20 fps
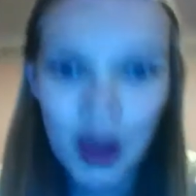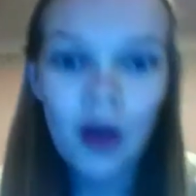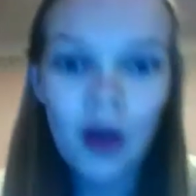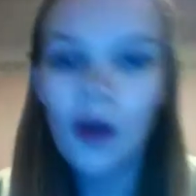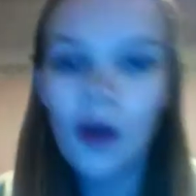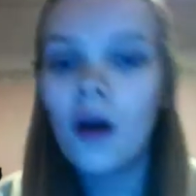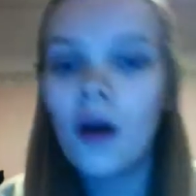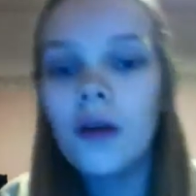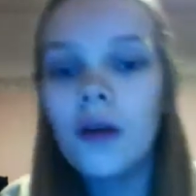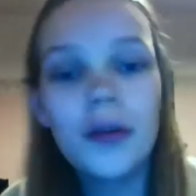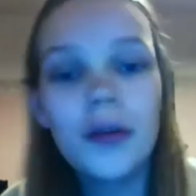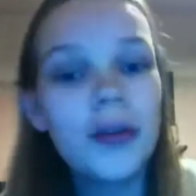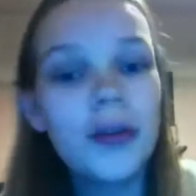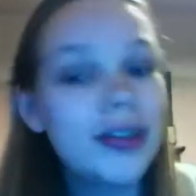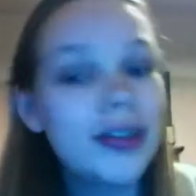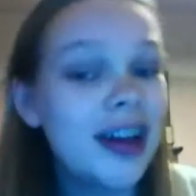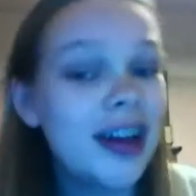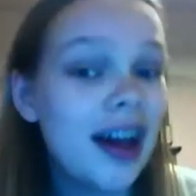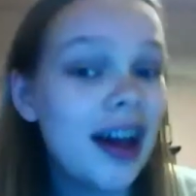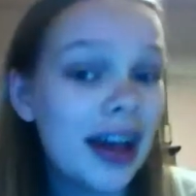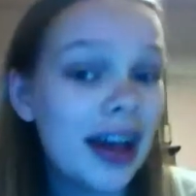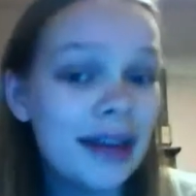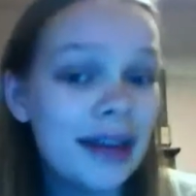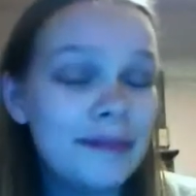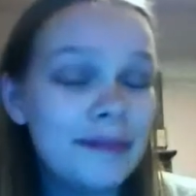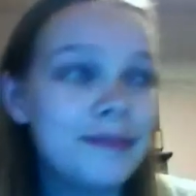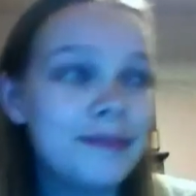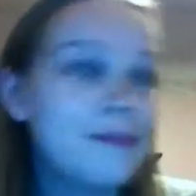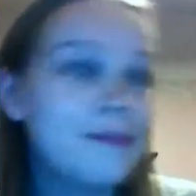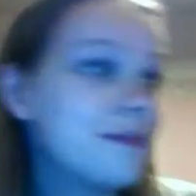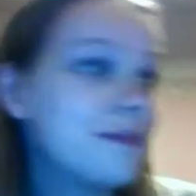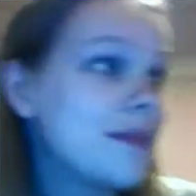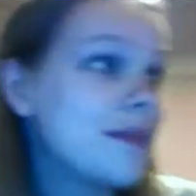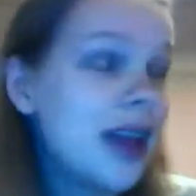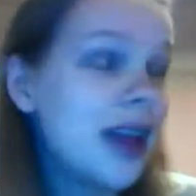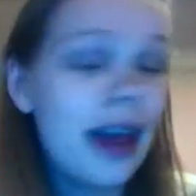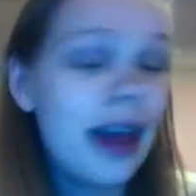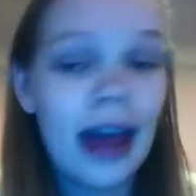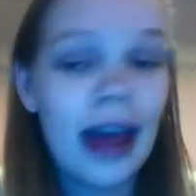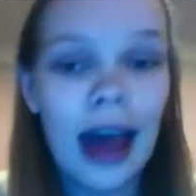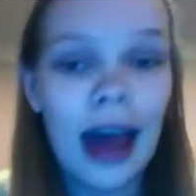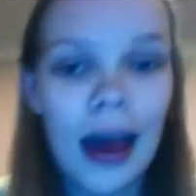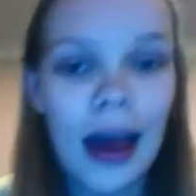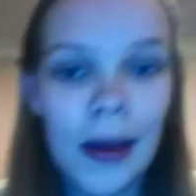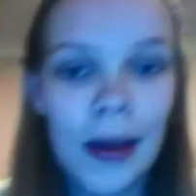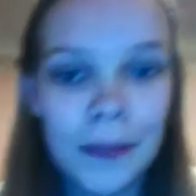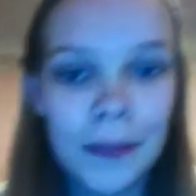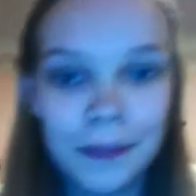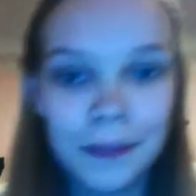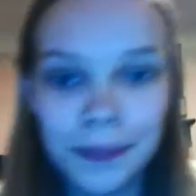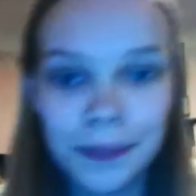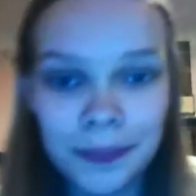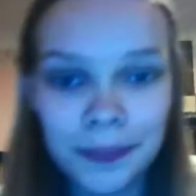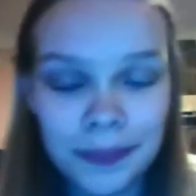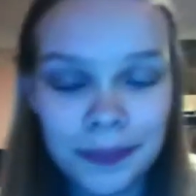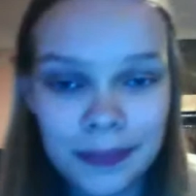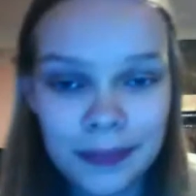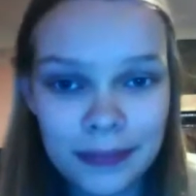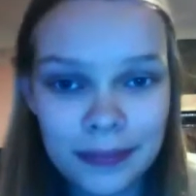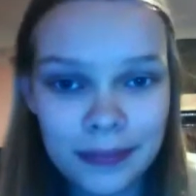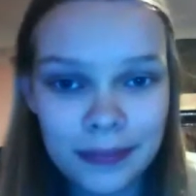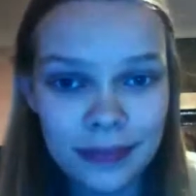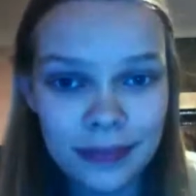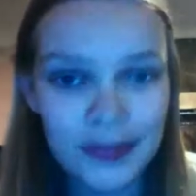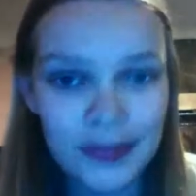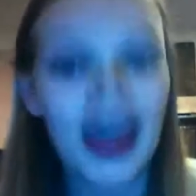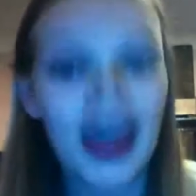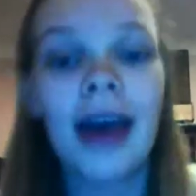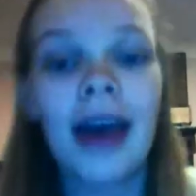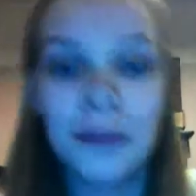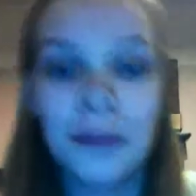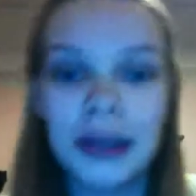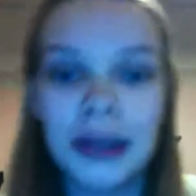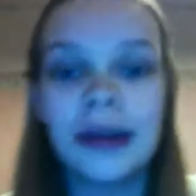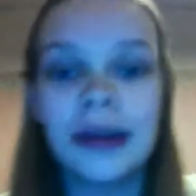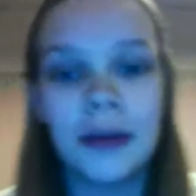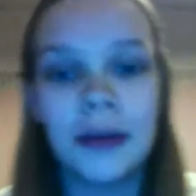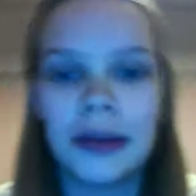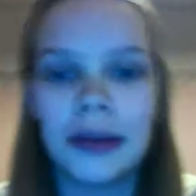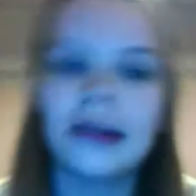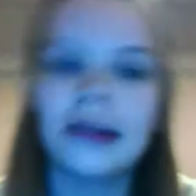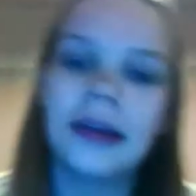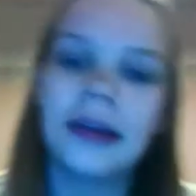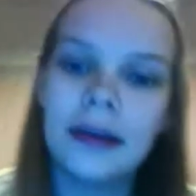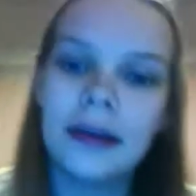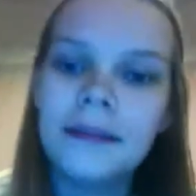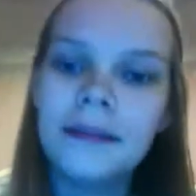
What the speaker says: of all time. Yeah, I'm gonna go with Luna.